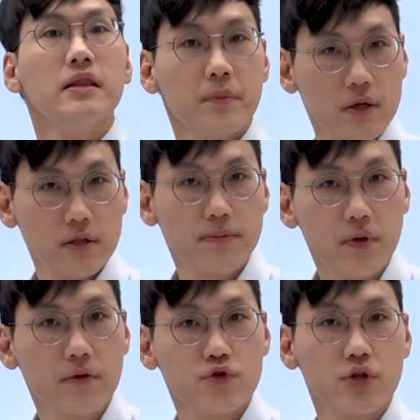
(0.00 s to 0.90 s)

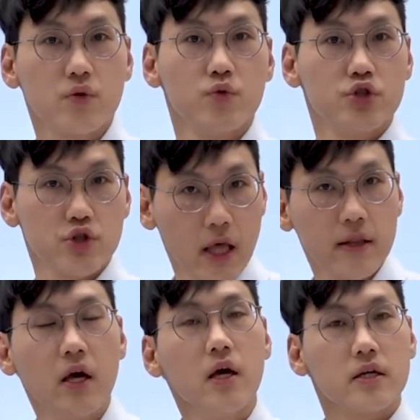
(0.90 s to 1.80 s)
multiple trick, which
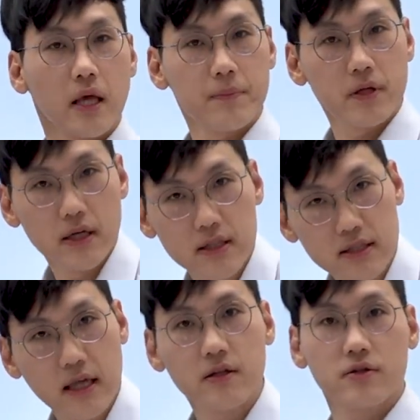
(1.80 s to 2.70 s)
then can be
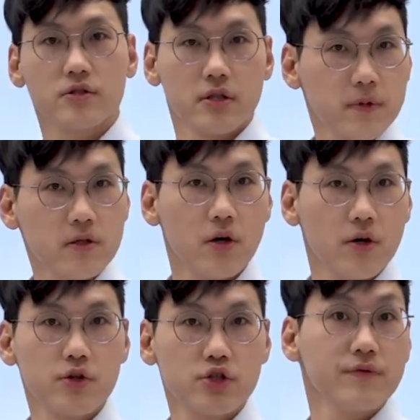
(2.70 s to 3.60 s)
extended to something called
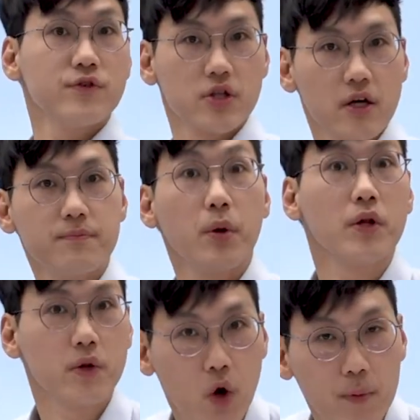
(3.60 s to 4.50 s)
the Chebyshev
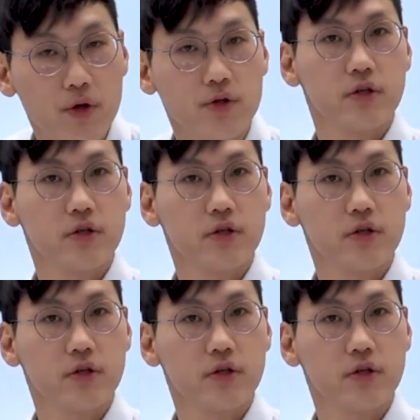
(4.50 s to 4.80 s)
polynomial.